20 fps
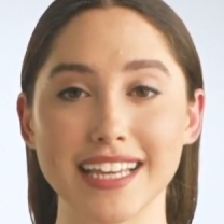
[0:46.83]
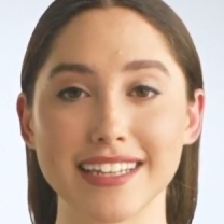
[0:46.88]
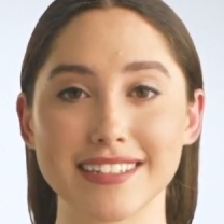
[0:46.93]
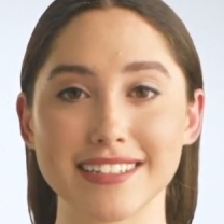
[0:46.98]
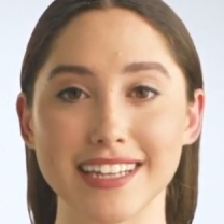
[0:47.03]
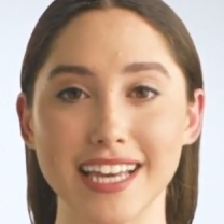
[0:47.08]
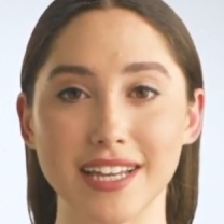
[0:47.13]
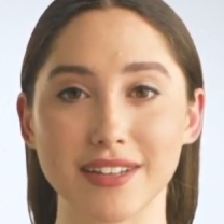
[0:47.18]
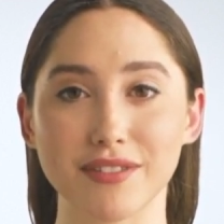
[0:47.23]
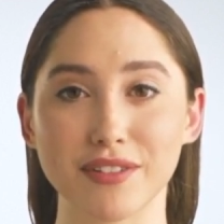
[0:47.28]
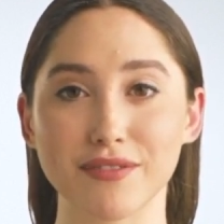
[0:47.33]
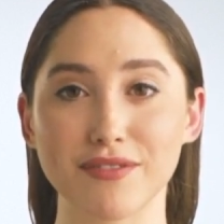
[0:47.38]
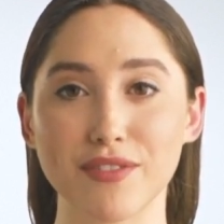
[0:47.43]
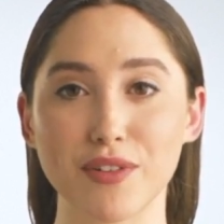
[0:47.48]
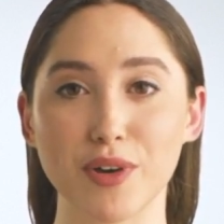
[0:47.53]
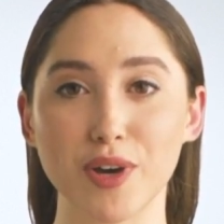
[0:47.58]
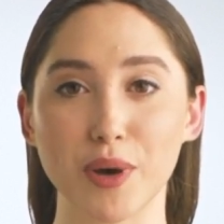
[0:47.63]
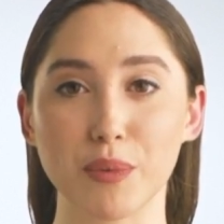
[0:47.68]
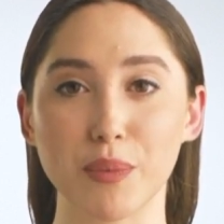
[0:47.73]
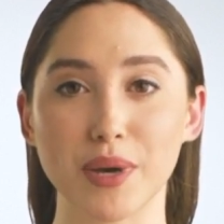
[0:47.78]
instead of a
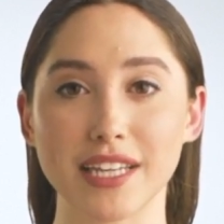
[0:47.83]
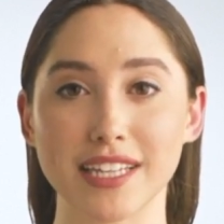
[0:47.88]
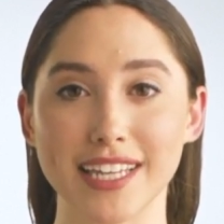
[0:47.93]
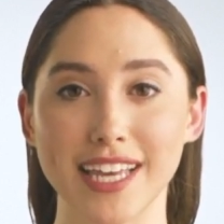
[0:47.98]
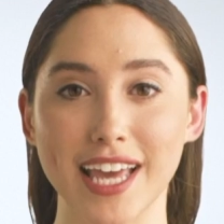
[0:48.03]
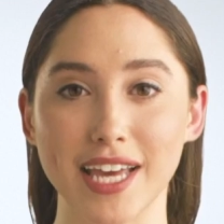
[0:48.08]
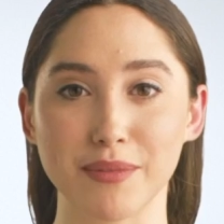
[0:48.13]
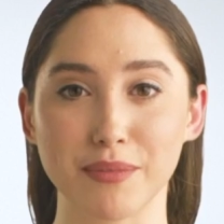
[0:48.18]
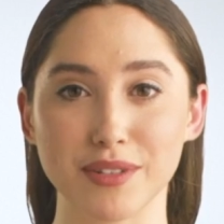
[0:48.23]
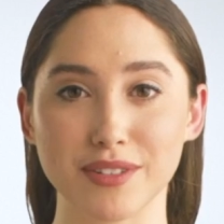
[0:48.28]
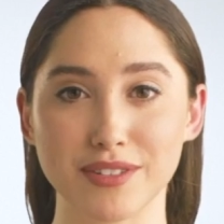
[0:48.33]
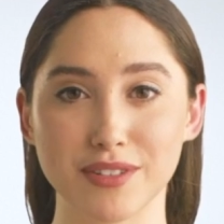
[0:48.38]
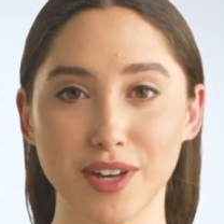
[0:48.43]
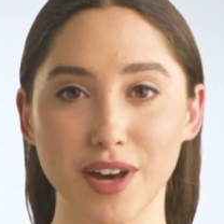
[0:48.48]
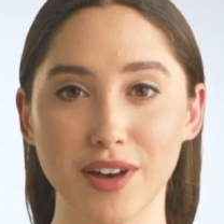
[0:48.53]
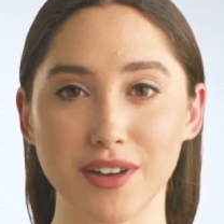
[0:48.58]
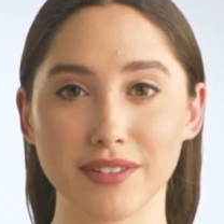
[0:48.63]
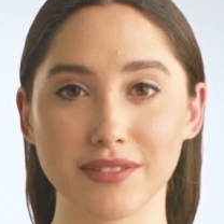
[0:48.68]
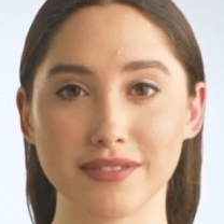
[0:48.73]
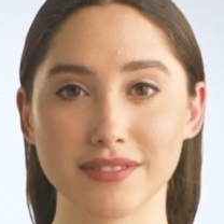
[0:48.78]
401k
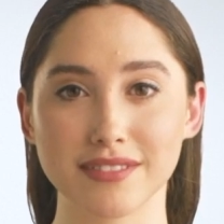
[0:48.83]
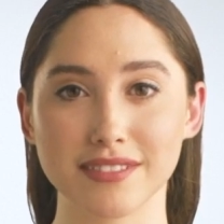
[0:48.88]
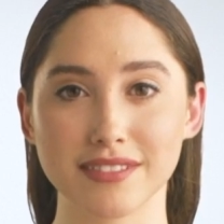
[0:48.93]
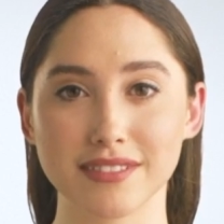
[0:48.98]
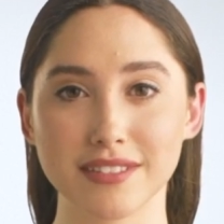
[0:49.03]
withdrawal,